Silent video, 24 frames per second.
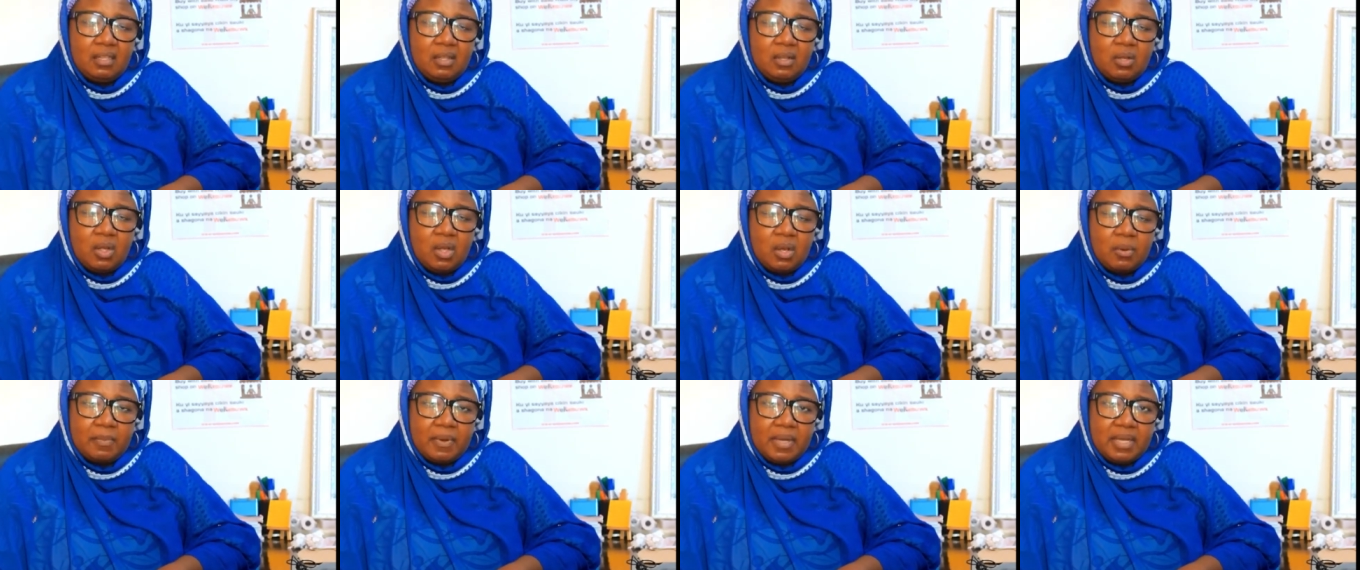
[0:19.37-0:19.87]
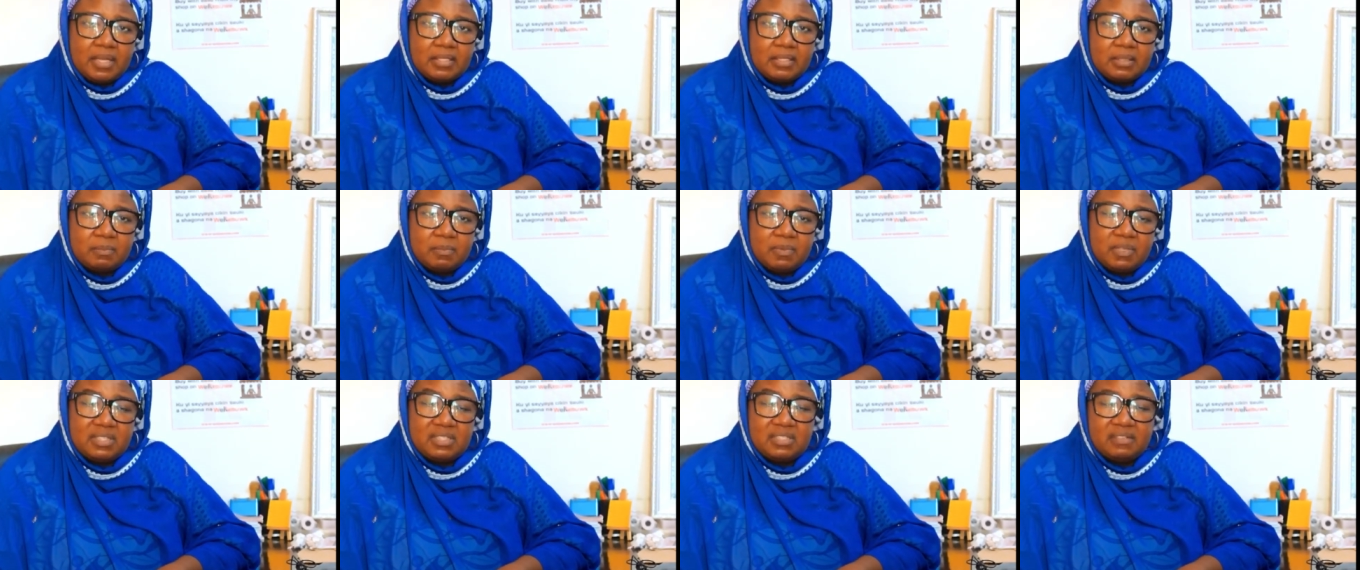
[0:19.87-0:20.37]

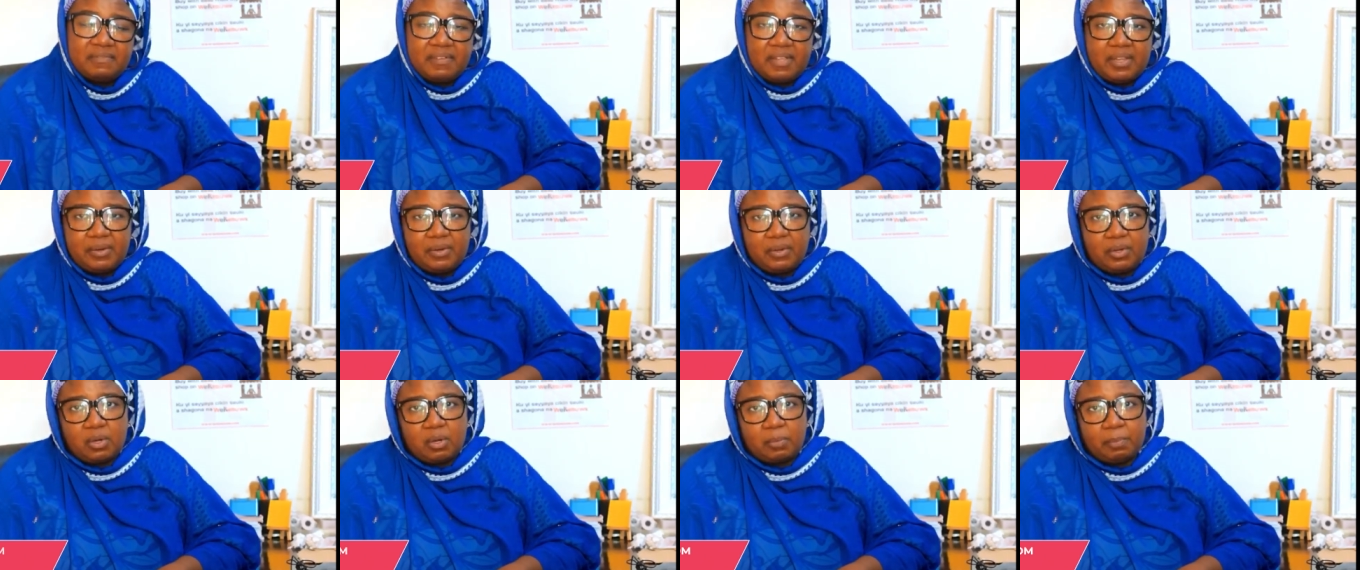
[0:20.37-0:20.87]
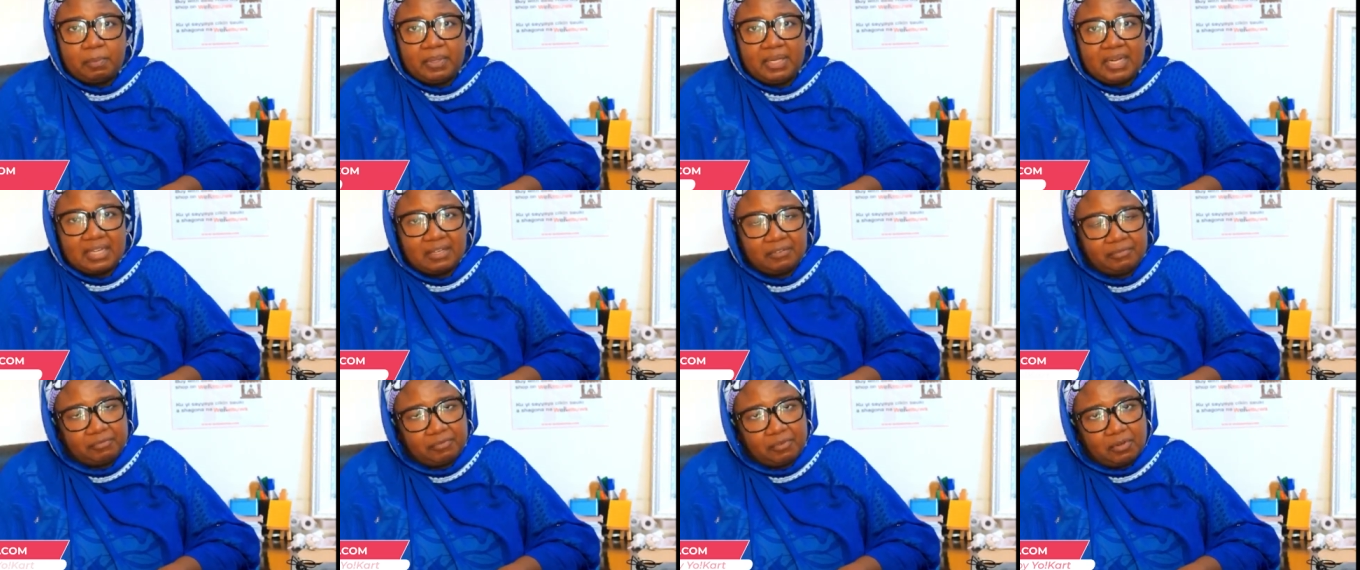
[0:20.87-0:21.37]
e-commerce multi-vendor
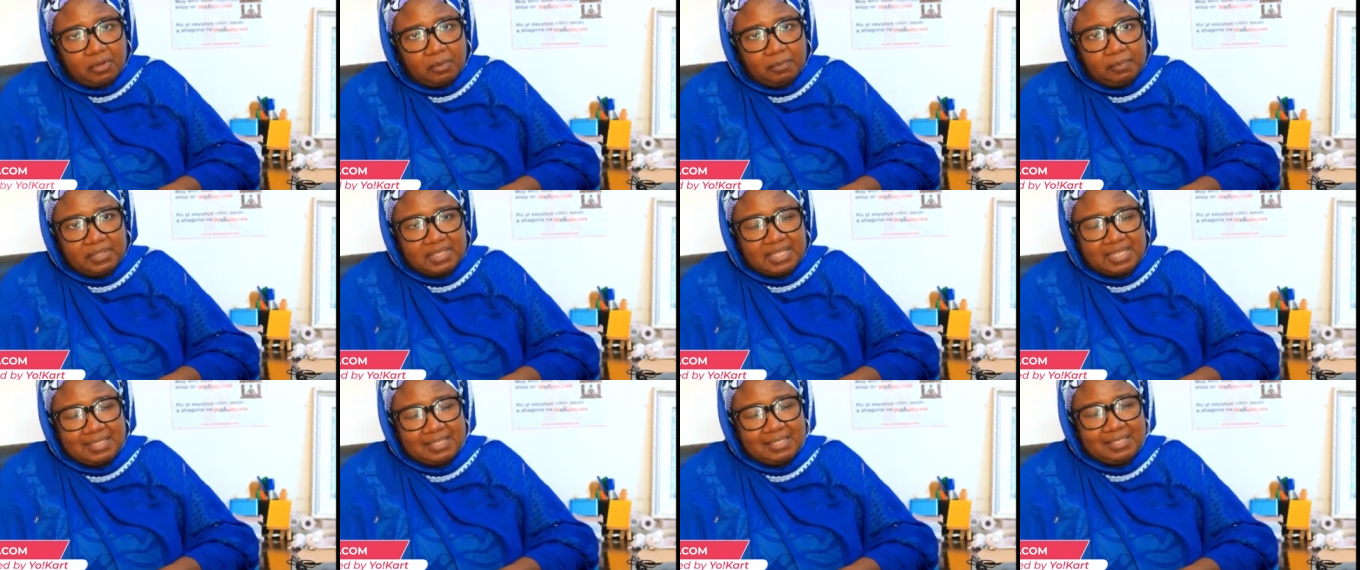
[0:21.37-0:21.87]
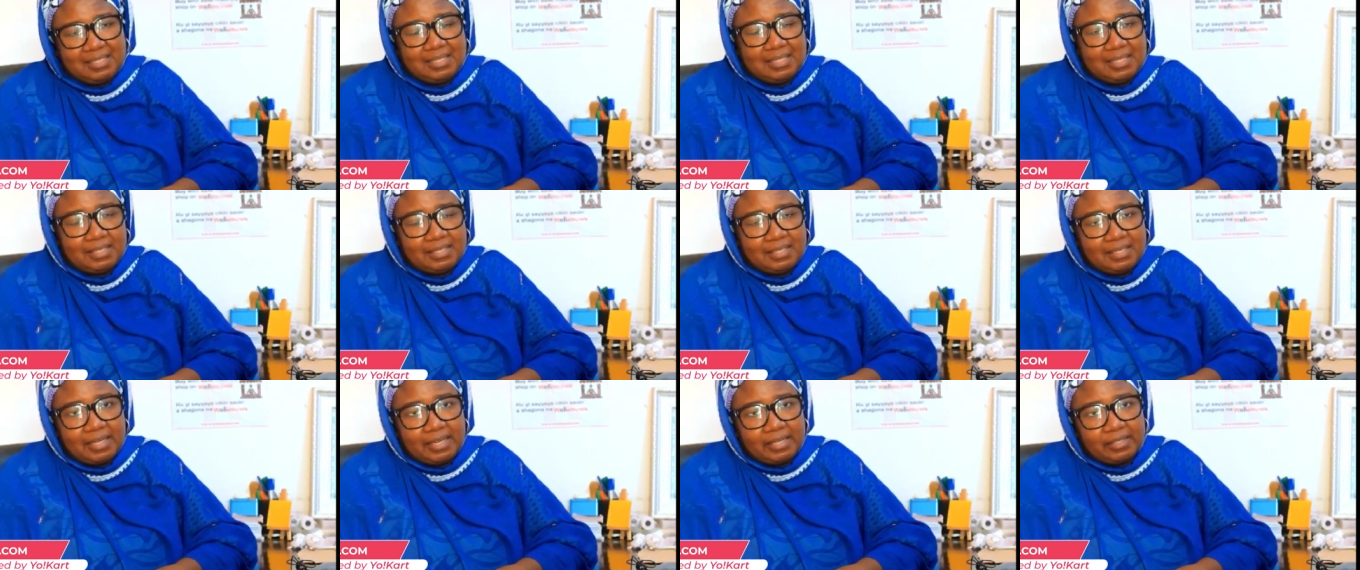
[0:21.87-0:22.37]
platform
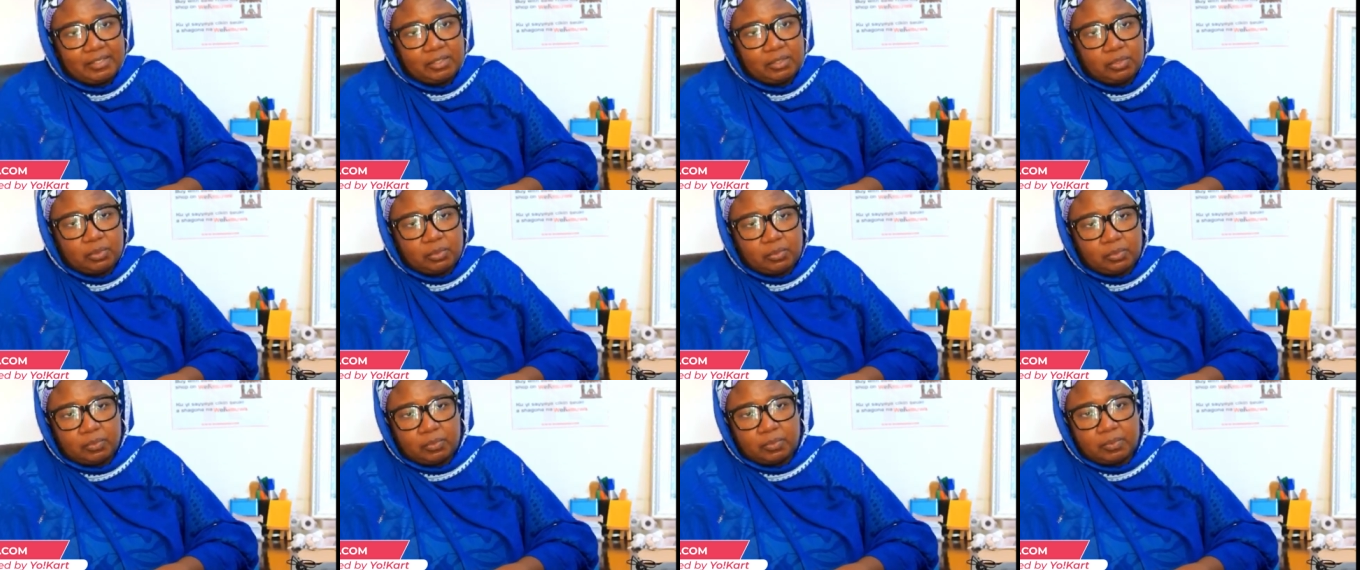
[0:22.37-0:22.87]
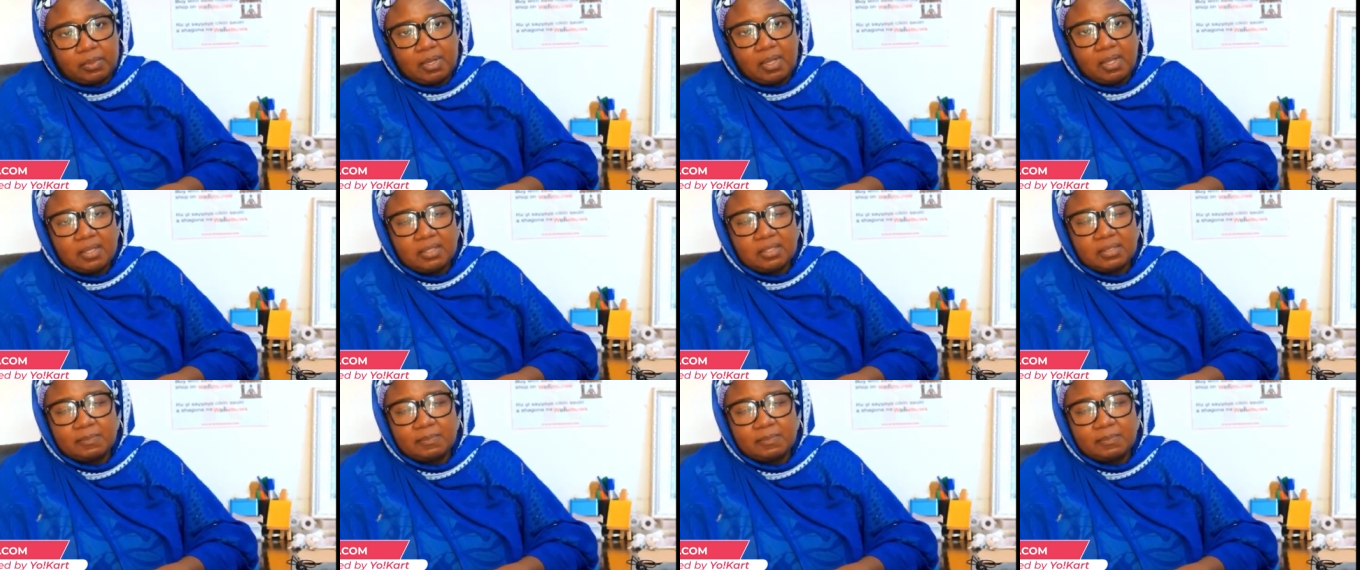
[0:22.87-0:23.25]
dedicated to